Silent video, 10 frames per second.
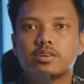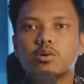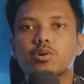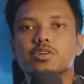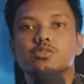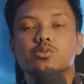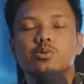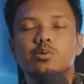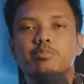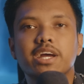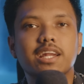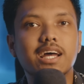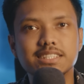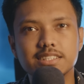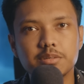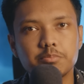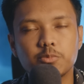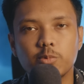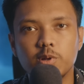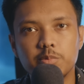Okay, so my last tip
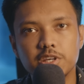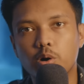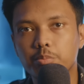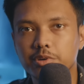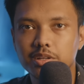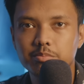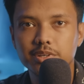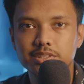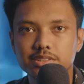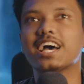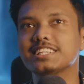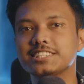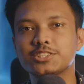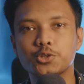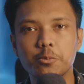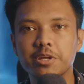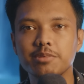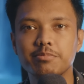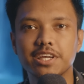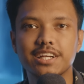will be copy and paste. I see so many
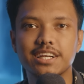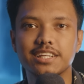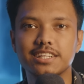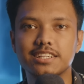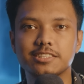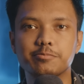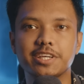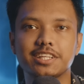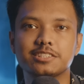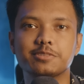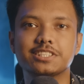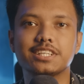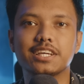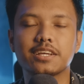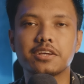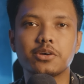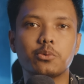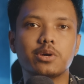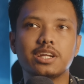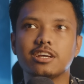beginner editors make this mistake
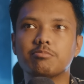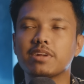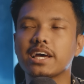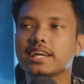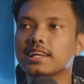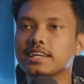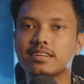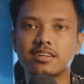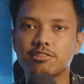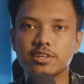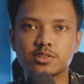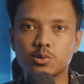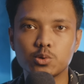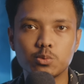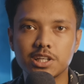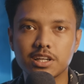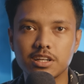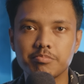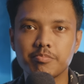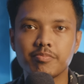where they apply like 3 effects onto one clip,
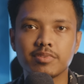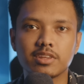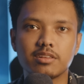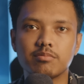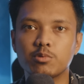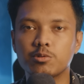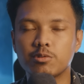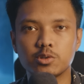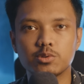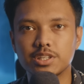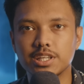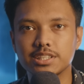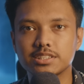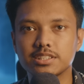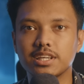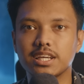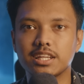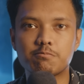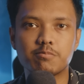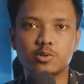move on to the next and
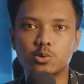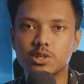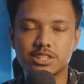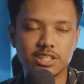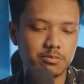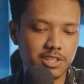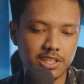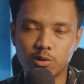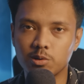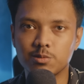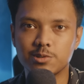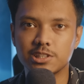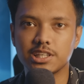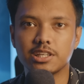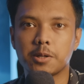do the same thing all over again.